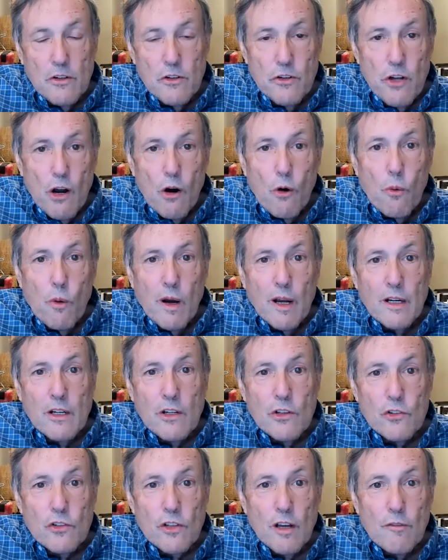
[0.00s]
No
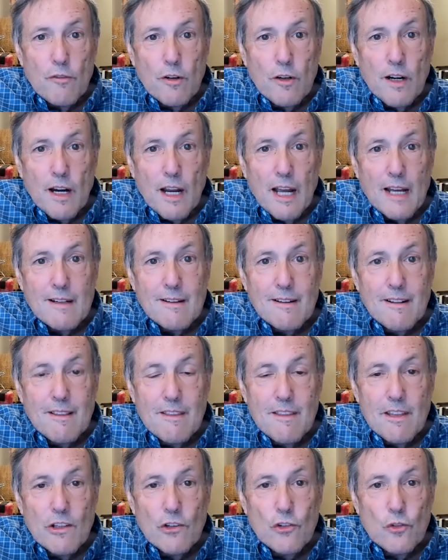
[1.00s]
one has ever had
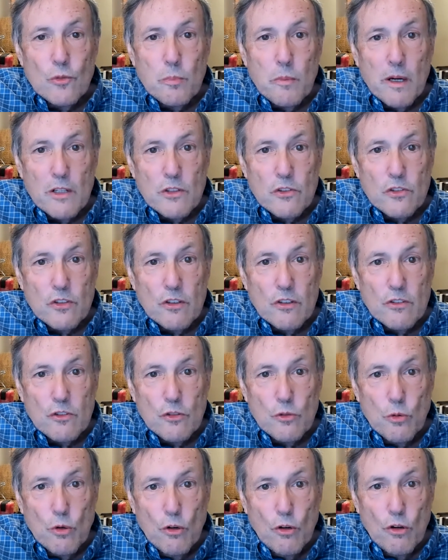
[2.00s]
this much
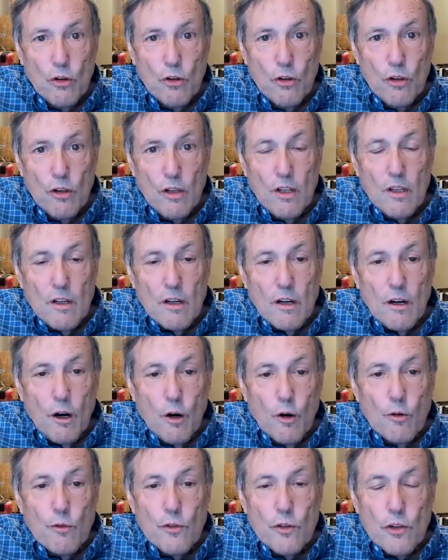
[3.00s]
control
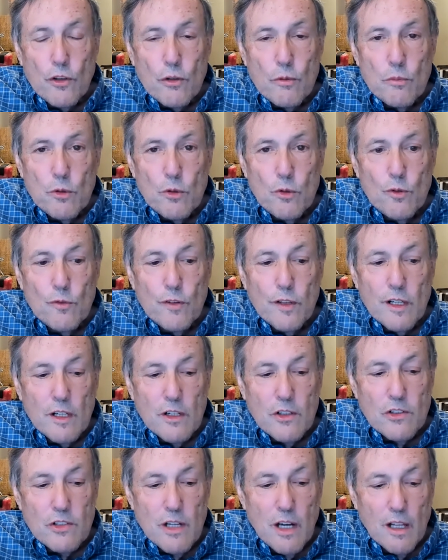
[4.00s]
over the
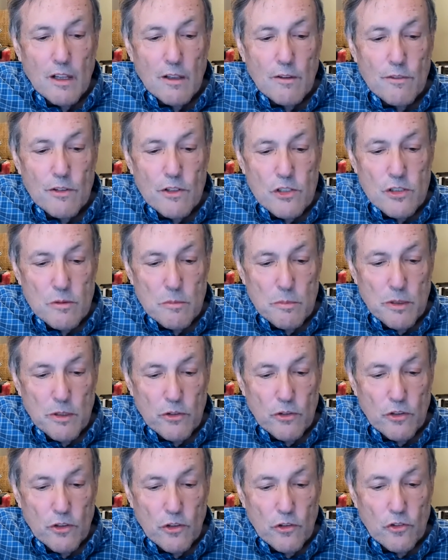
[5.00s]
movie and television
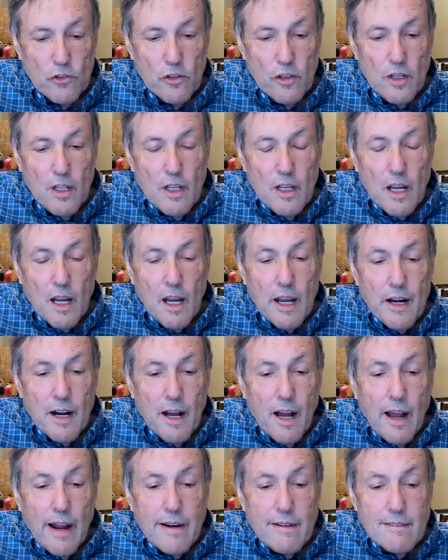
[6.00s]
business.
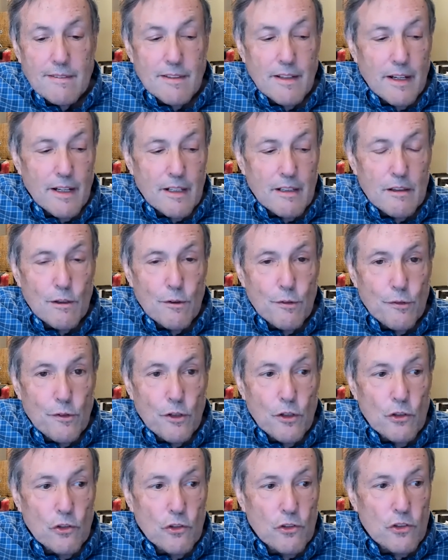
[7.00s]
And I think the
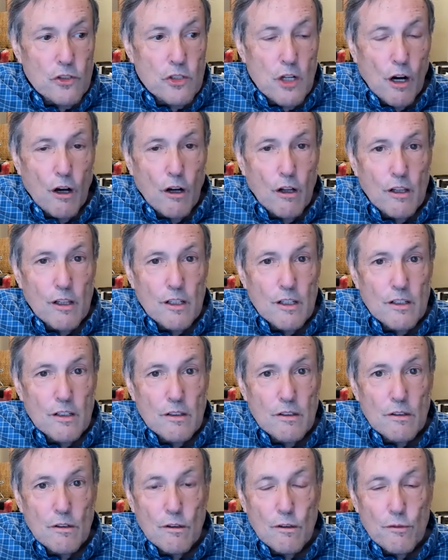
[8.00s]
first
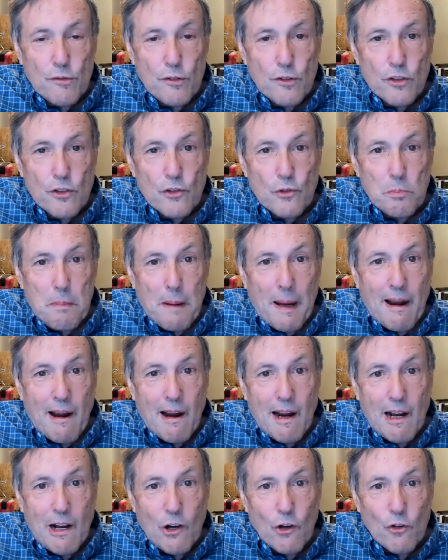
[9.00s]
dollar or first
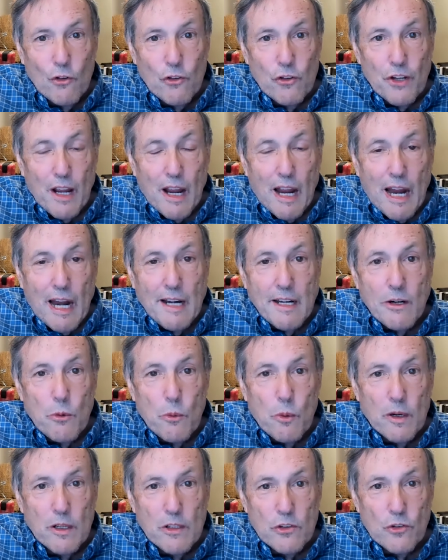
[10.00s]
pound
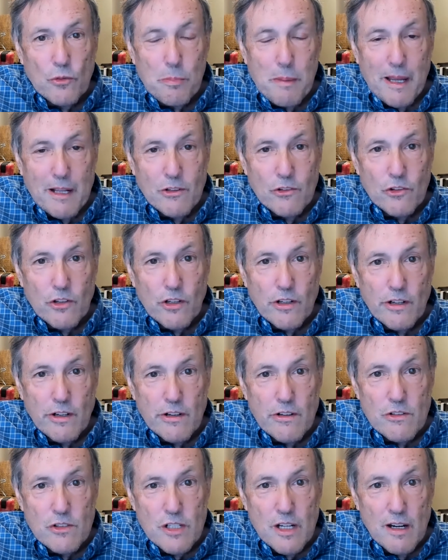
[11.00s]
anyone spends on
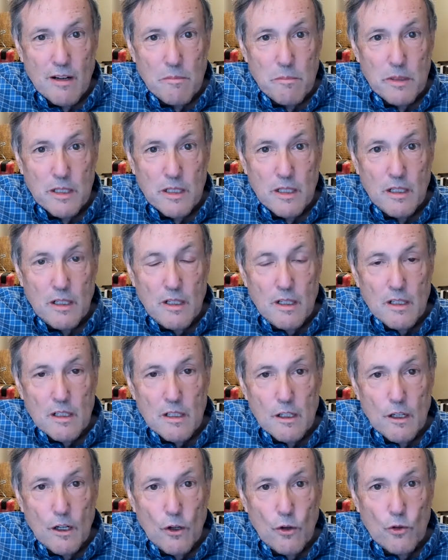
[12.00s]
entertainment
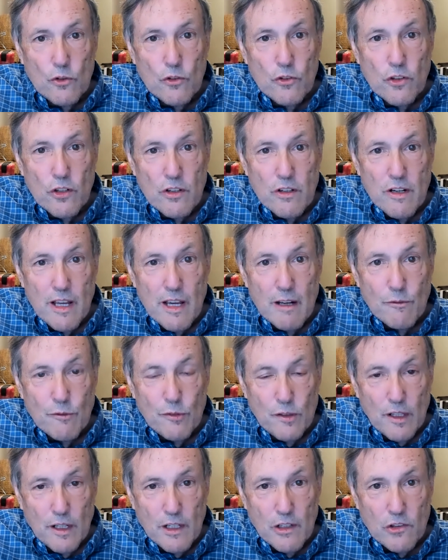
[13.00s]
goes to
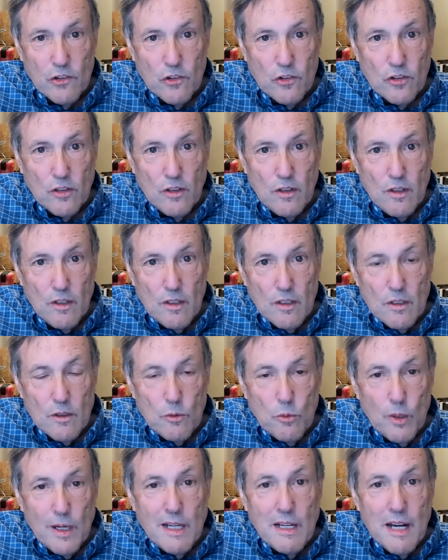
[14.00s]
Netflix
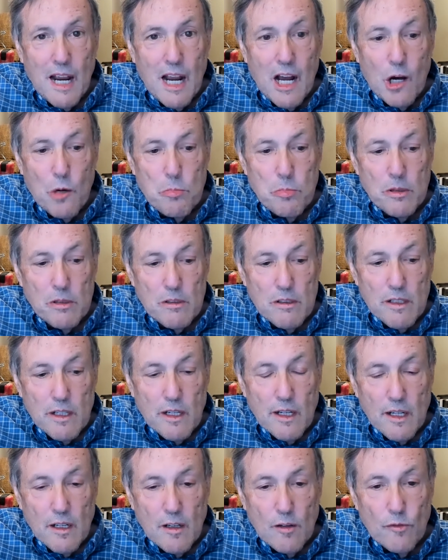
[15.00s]
we now
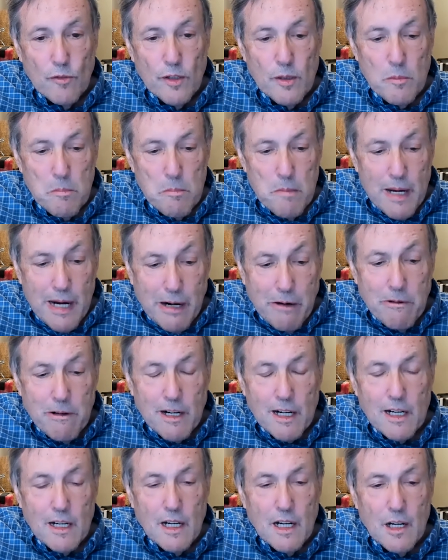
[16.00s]
believe in
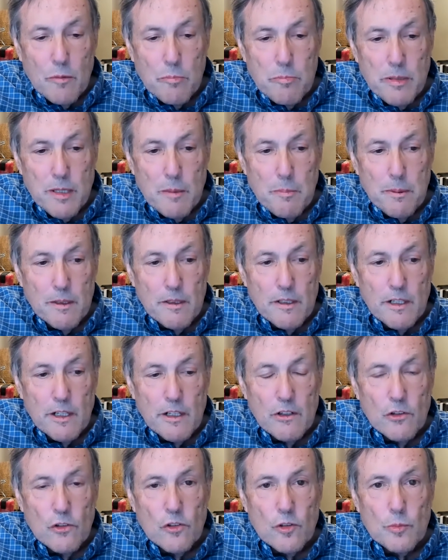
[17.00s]
America, people are
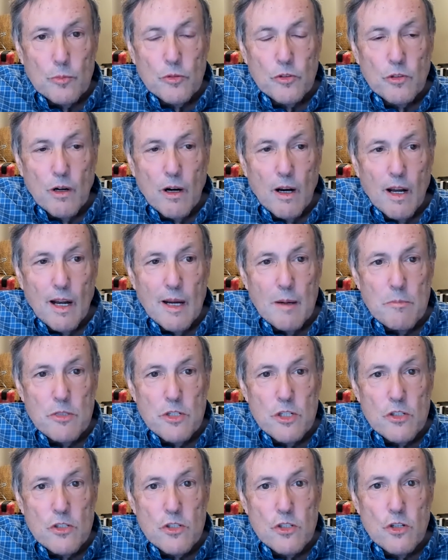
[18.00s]
going to
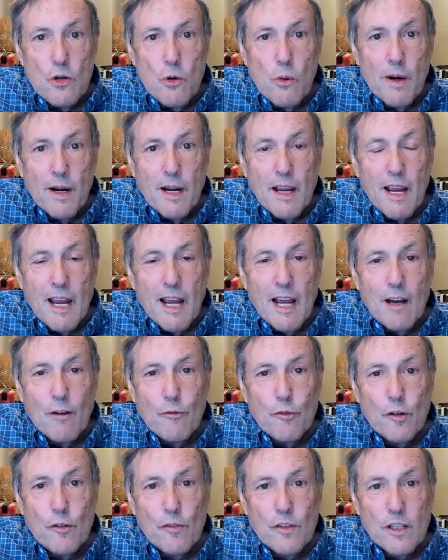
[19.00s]
subscribe to two and a
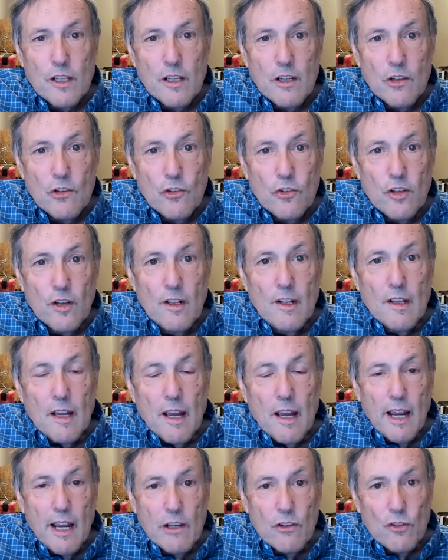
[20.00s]
half of these
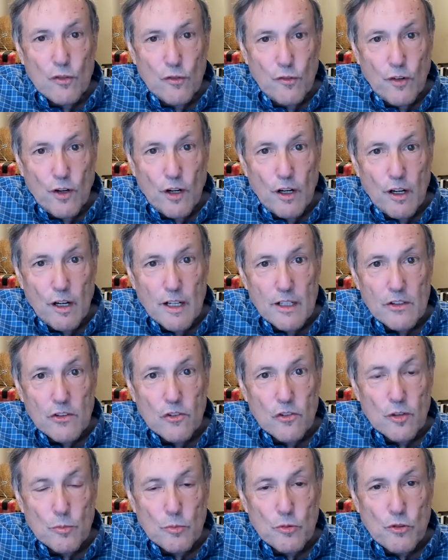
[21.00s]

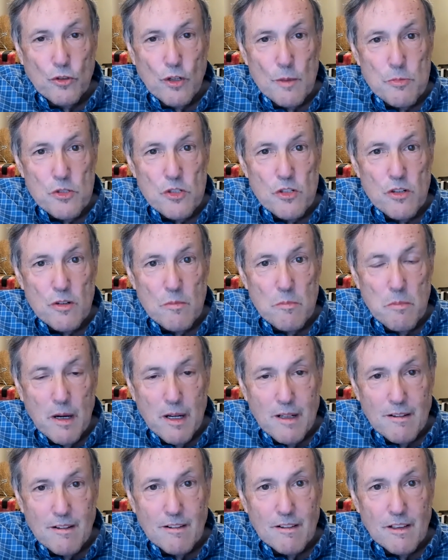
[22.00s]
SVOD subscription
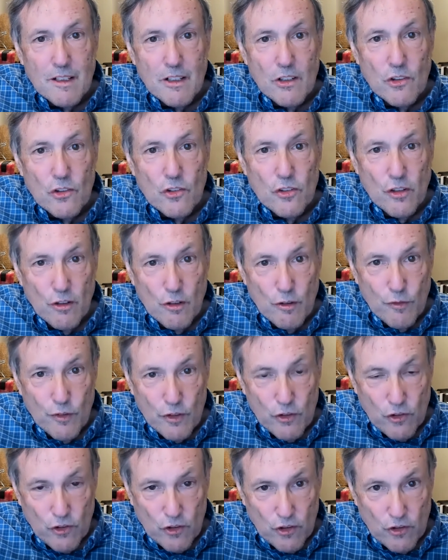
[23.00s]
monthly
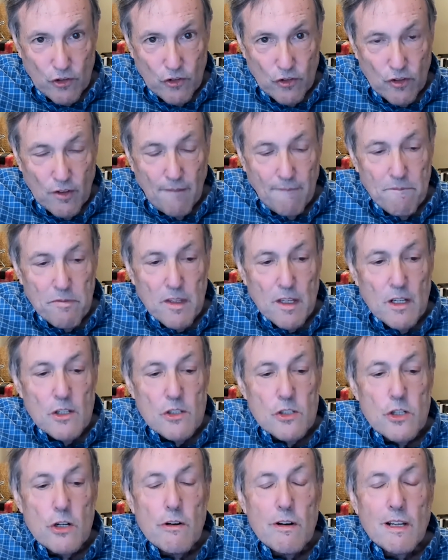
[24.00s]
services.
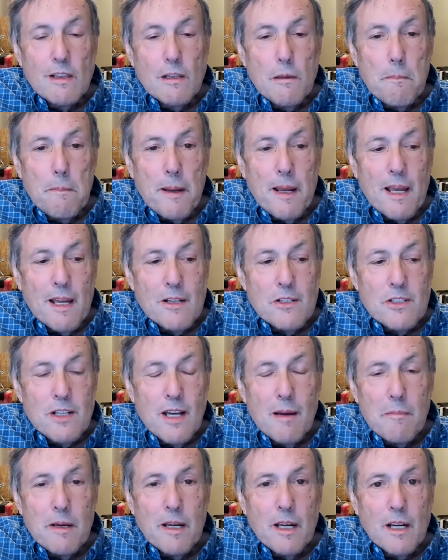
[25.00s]
During the
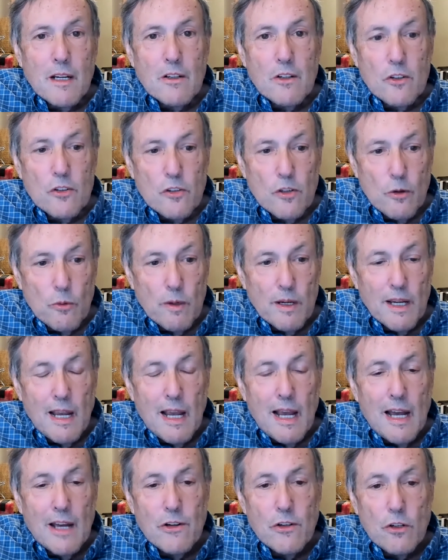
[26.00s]
pandemic, so we
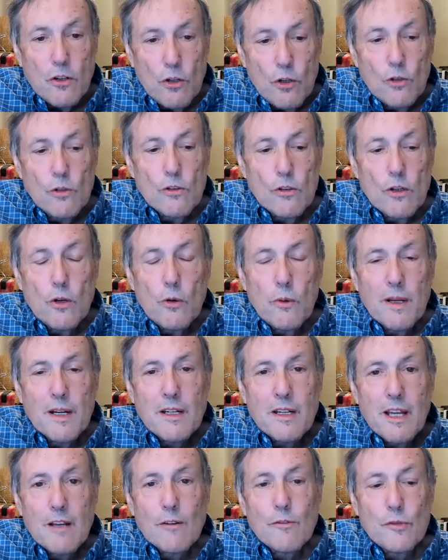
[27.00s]
had Hulu
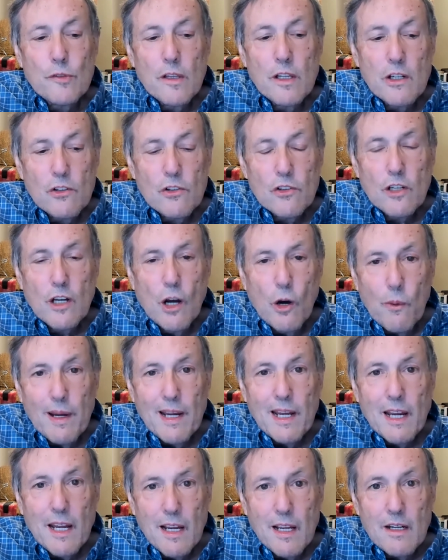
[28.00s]
and Netflix
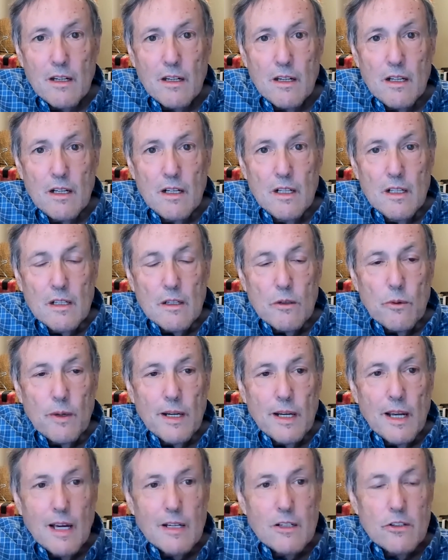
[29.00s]
going in.
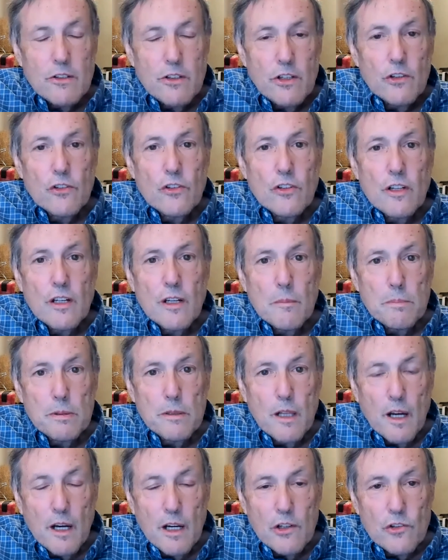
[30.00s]
We had Disney
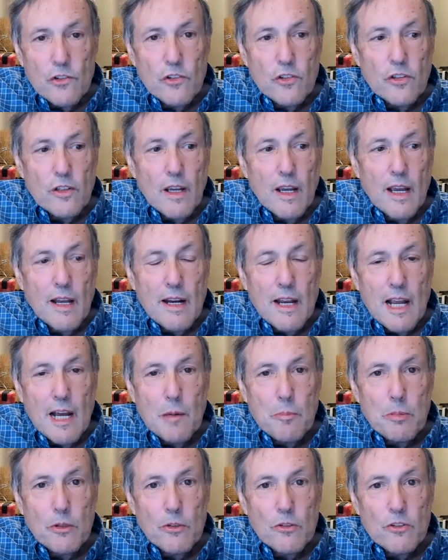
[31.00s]
Plus and
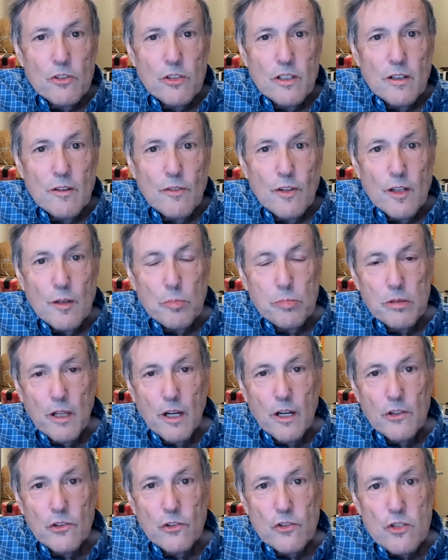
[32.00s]
Apple TV
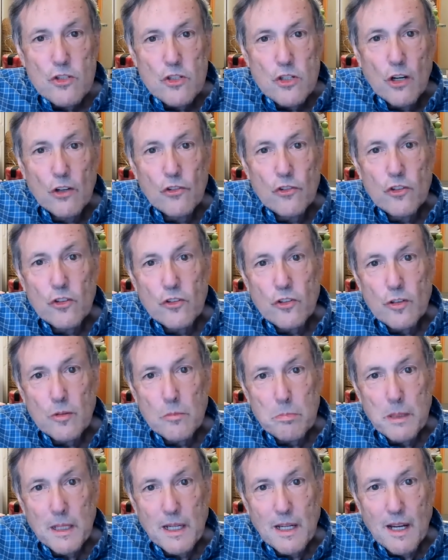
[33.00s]
Plus just as
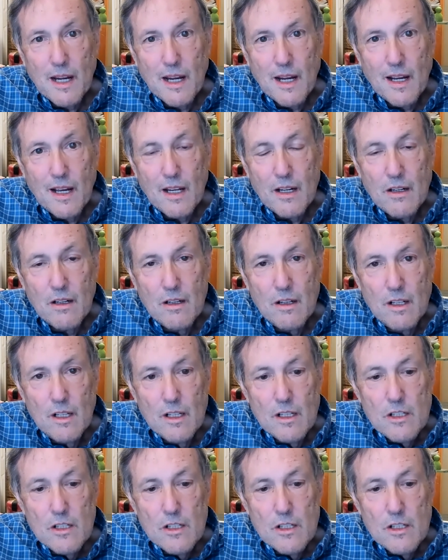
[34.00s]
it began.